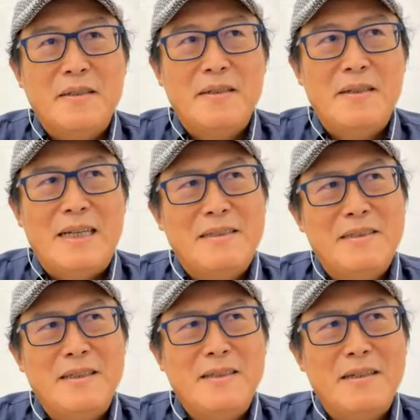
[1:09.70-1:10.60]

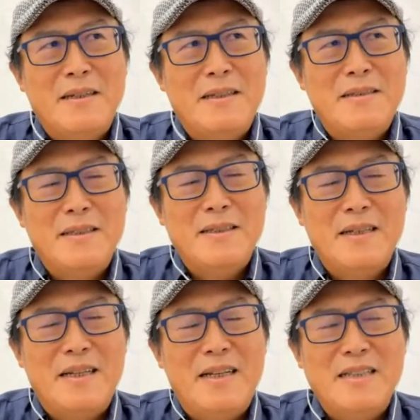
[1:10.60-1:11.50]
lasting
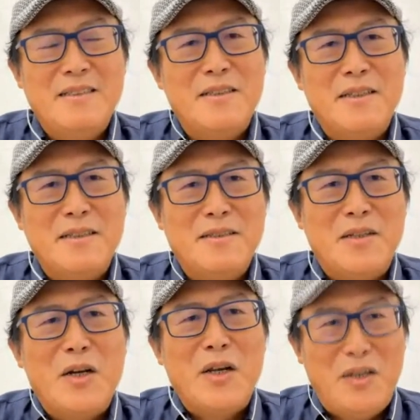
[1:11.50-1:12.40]
at least
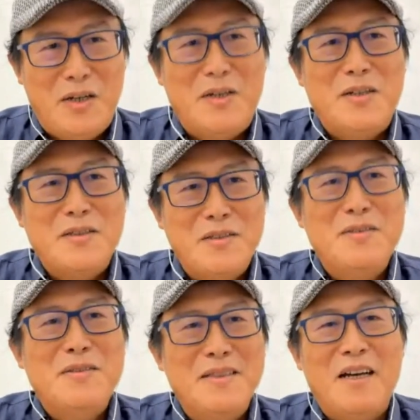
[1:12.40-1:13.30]
30 years.
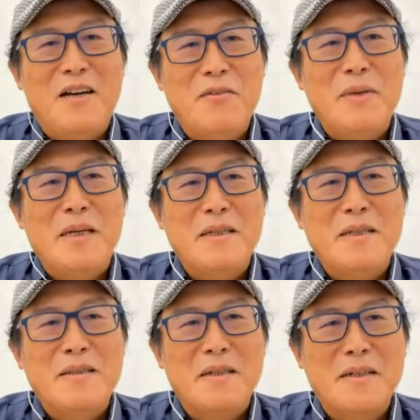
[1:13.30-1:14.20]
I have been
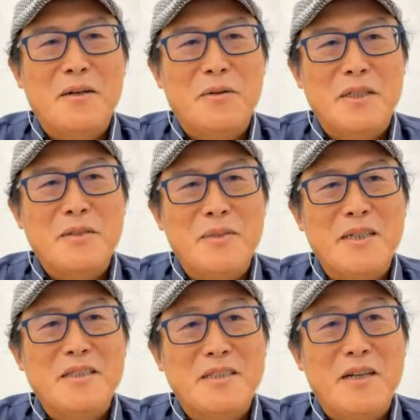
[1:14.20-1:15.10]
the congressman in
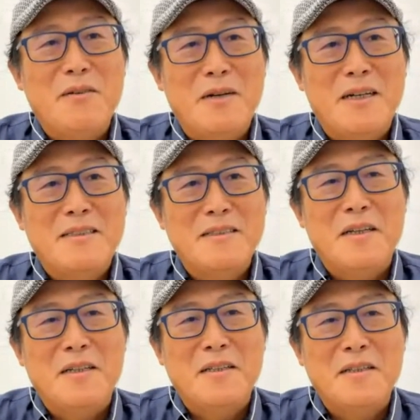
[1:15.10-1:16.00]
Taiwan,
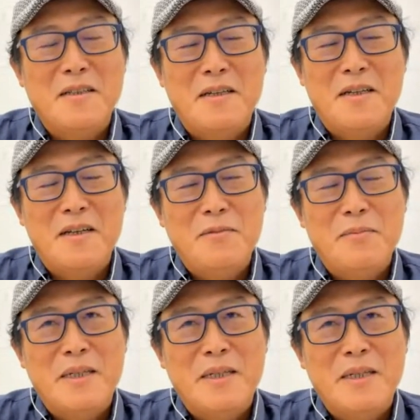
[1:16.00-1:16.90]
and I have
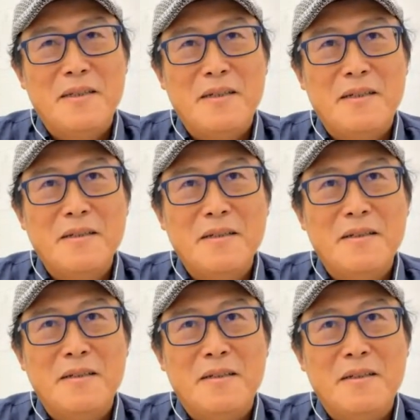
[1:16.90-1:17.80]
been the
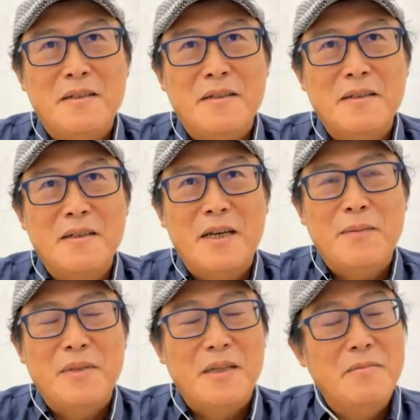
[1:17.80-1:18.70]

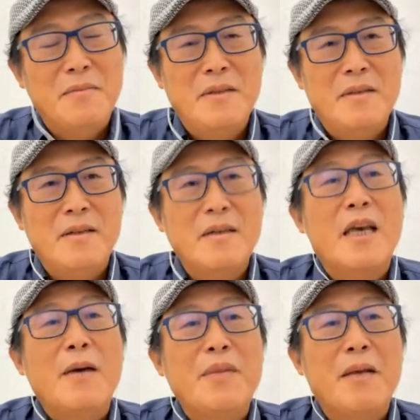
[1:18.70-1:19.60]
cabinet
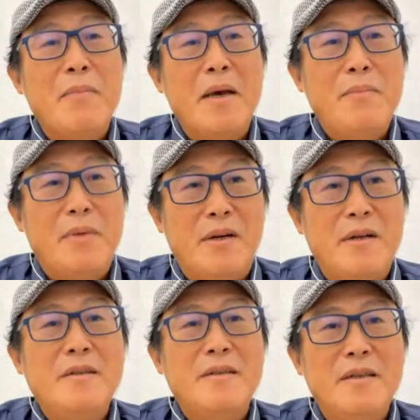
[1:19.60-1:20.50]
member
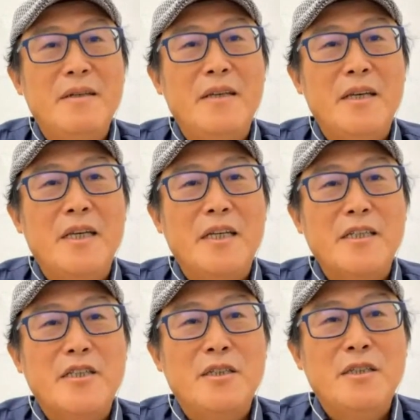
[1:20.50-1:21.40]

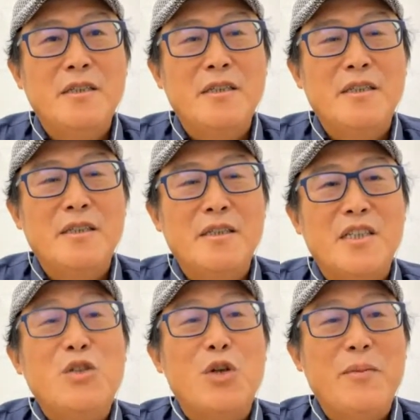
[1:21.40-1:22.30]
in since
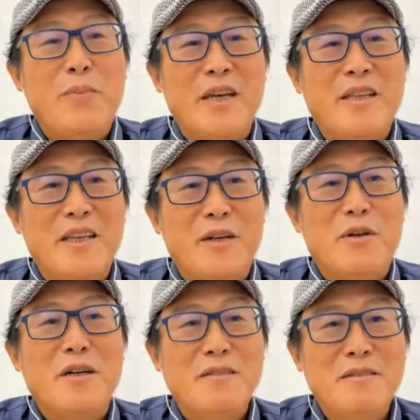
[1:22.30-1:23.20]
the ABM
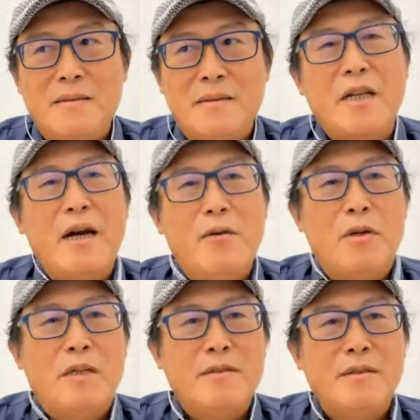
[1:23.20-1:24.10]
era. I
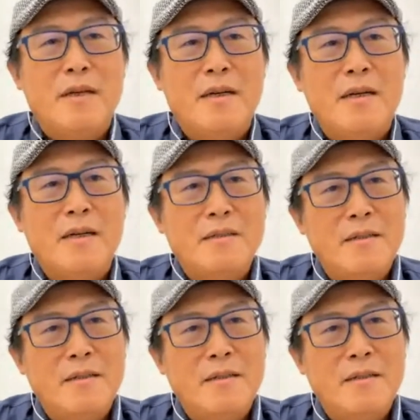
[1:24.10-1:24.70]
was a